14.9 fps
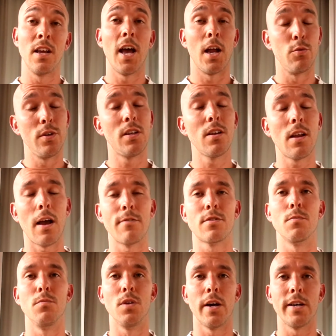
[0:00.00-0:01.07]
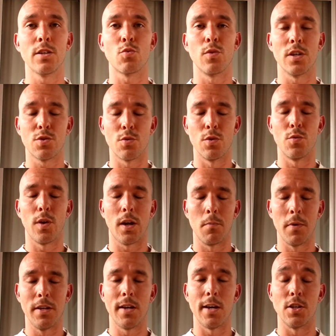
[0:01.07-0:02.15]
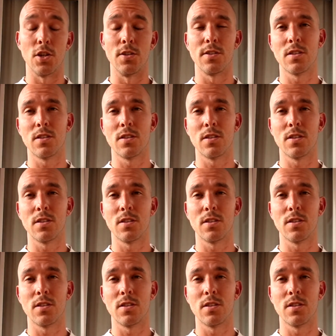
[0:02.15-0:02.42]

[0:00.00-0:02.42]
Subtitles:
And we did have some nice restaurant recommendations.